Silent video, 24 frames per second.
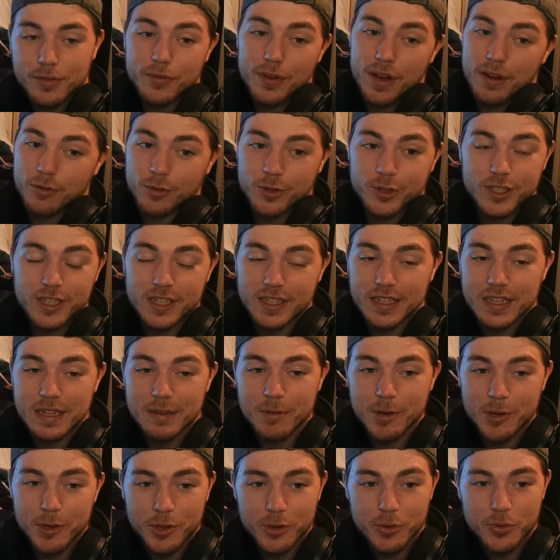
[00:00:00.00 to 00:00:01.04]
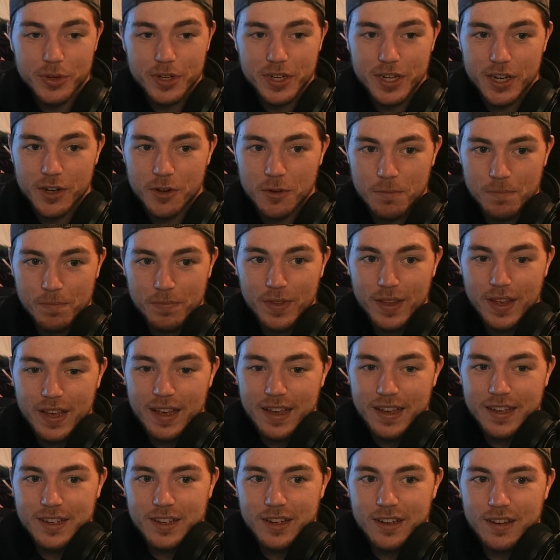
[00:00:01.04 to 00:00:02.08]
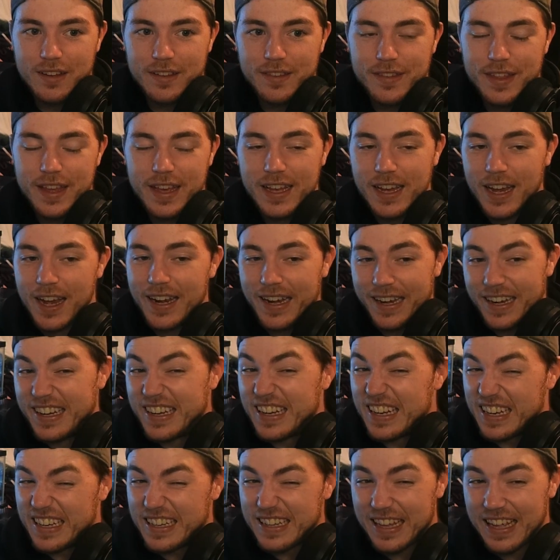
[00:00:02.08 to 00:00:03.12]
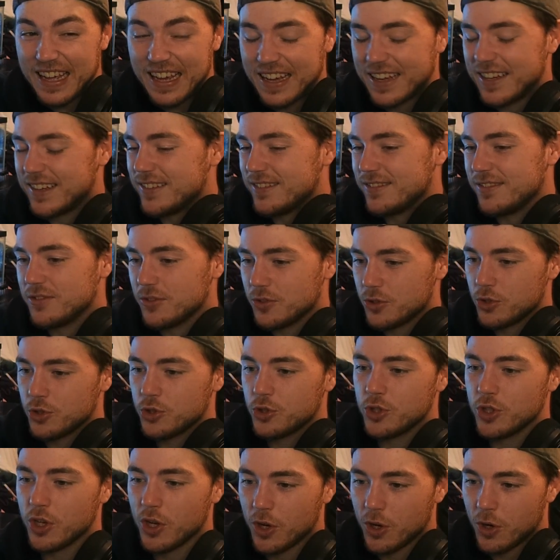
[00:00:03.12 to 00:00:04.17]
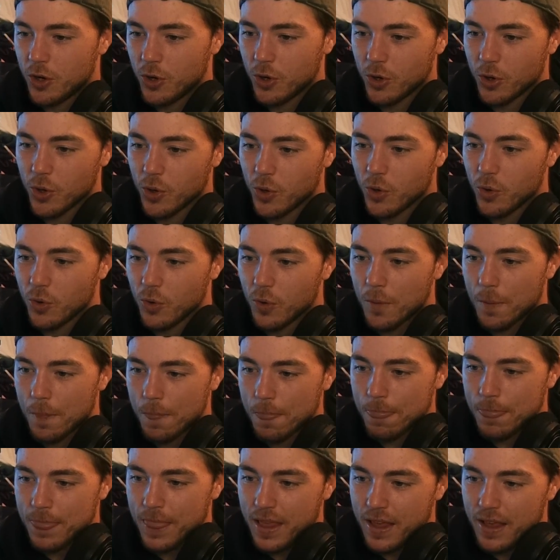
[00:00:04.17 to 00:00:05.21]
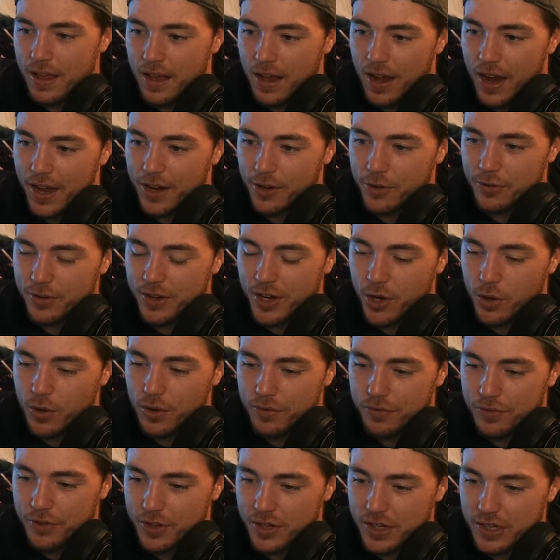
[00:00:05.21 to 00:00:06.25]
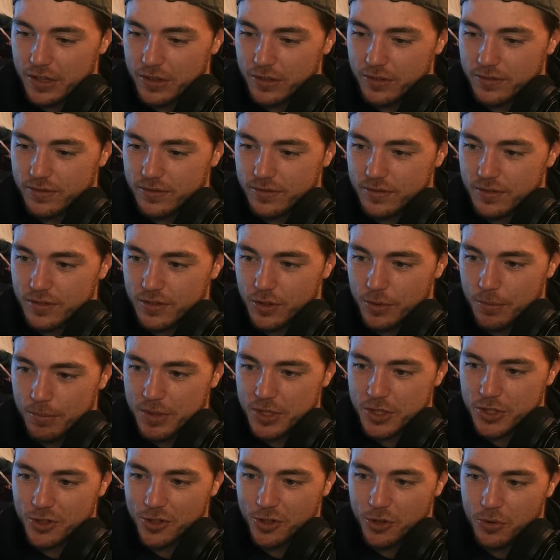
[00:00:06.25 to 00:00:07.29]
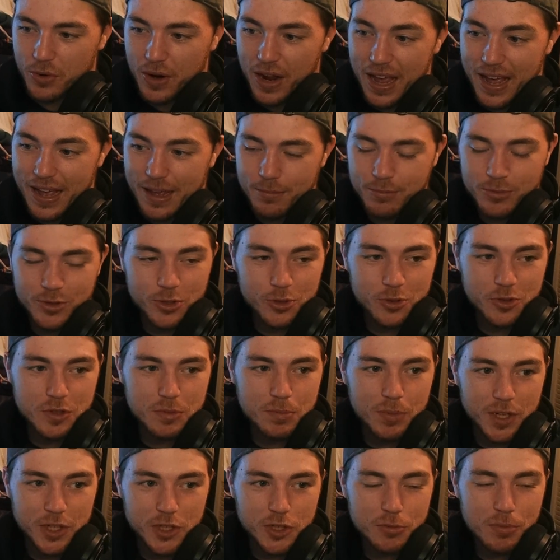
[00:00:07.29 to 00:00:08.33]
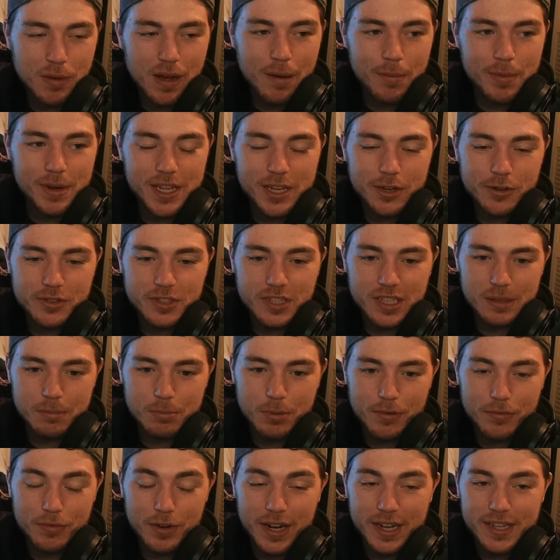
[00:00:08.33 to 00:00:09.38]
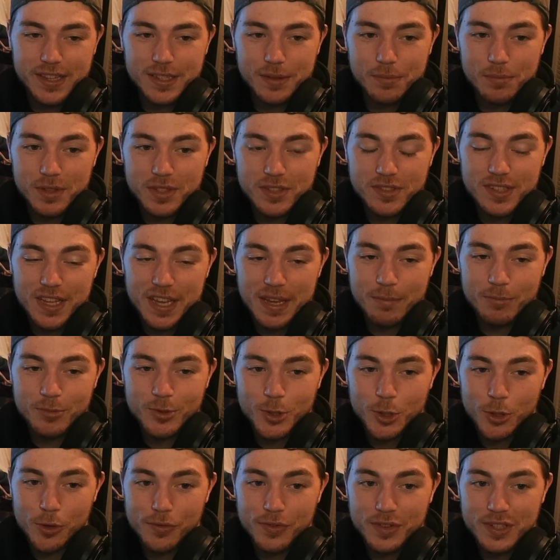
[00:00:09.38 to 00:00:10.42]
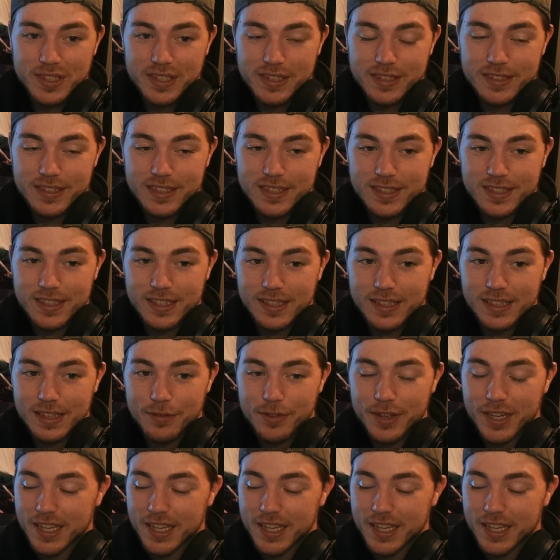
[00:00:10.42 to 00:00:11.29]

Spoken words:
ever seen Nemo, you would know. They kind of need that, so I don't know if, you know, Mr. Krabs or SpongeBob in here is going to provide them the same services as the living